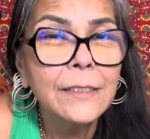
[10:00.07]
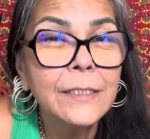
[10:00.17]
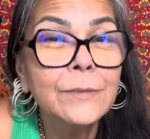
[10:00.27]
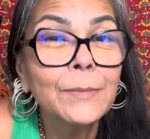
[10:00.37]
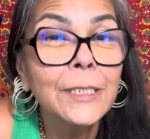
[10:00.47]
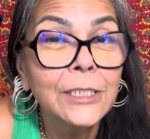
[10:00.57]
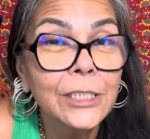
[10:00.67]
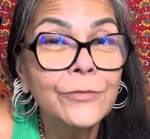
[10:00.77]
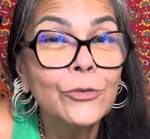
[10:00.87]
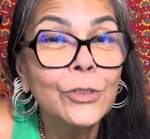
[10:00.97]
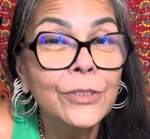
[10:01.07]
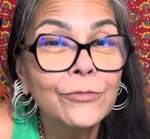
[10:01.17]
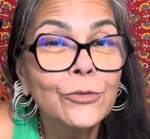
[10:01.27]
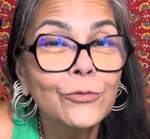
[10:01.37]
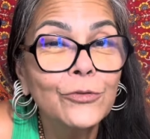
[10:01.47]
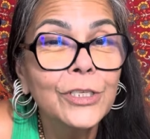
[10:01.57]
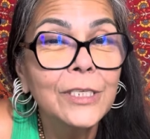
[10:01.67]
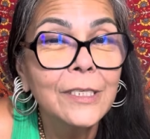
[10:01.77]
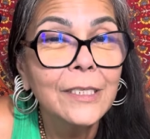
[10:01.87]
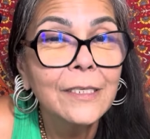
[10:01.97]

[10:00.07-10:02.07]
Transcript: That's especially if you give too freely.